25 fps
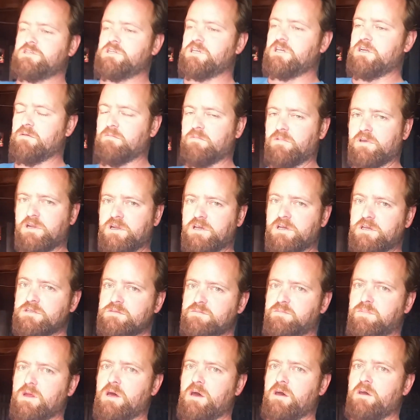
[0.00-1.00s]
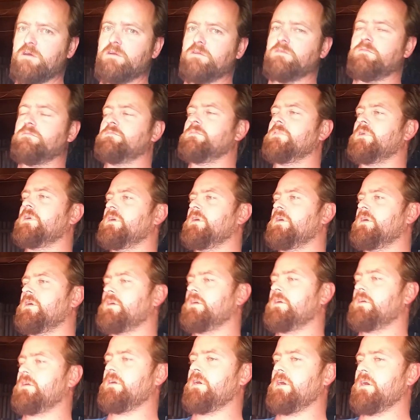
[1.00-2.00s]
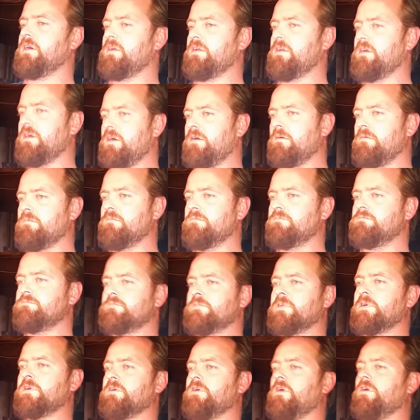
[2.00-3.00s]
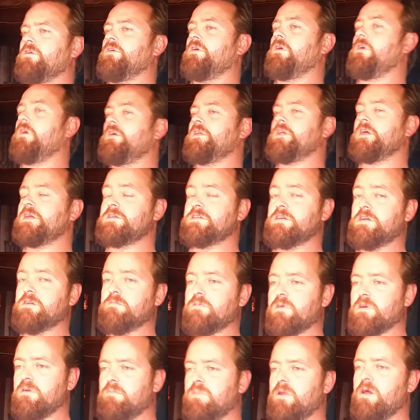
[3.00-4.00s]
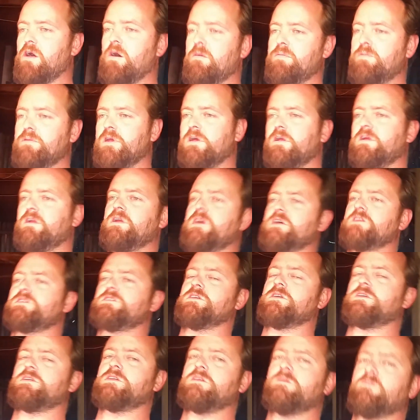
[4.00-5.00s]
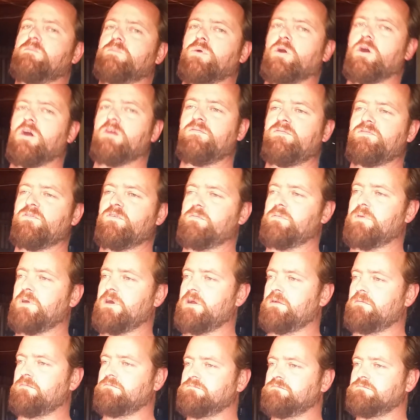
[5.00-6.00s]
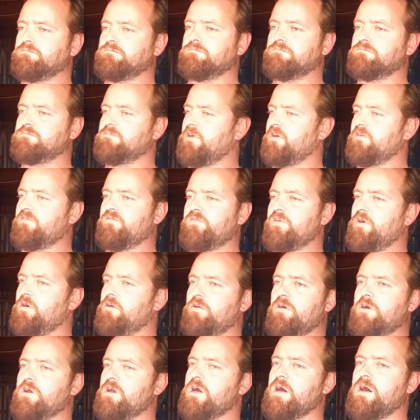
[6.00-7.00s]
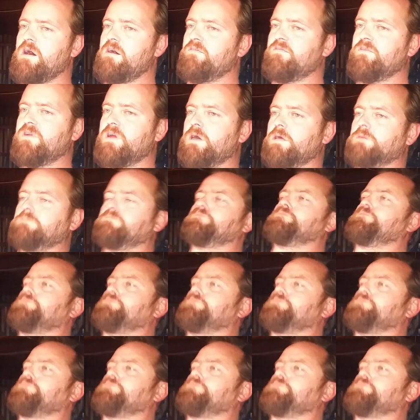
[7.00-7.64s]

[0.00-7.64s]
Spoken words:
shit, I'm going to explode. And I thought, oh, that's it, I'm going to blow up. And then the next thing I did a burp for about, it felt like half an hour.